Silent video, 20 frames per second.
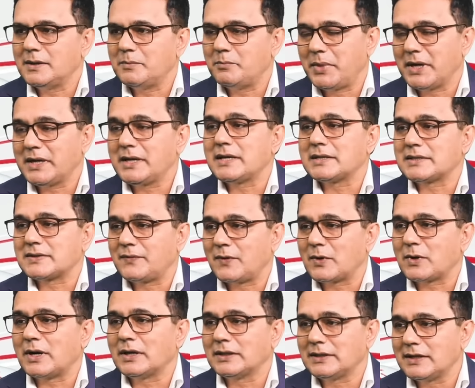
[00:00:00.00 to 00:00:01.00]
But yes,
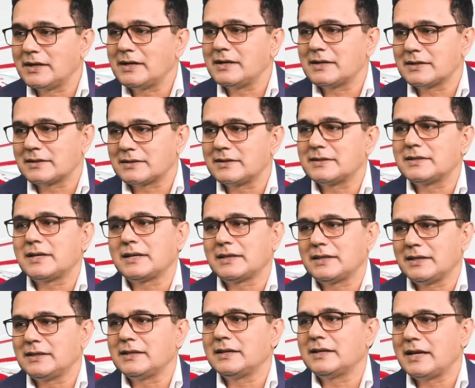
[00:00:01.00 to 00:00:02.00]
for other industries, I
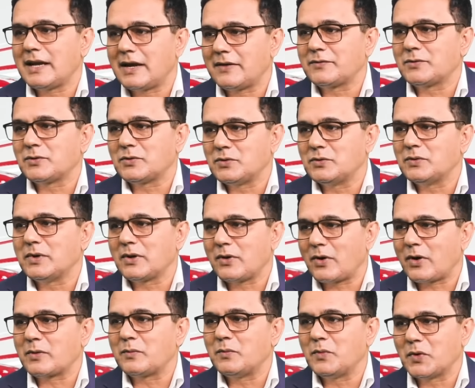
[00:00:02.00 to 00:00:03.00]
think they'll have to do a
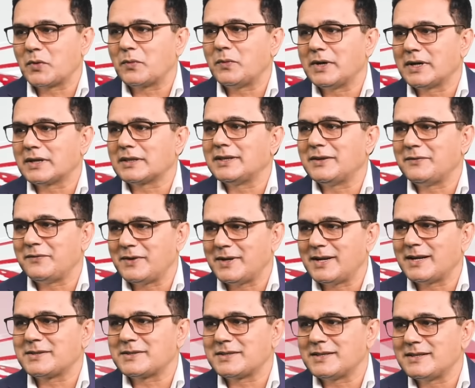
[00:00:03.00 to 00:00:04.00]
lot more work than
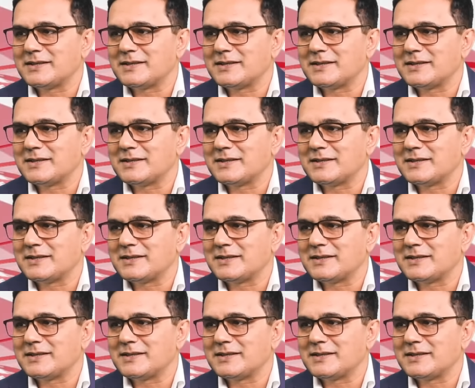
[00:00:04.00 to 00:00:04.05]
financial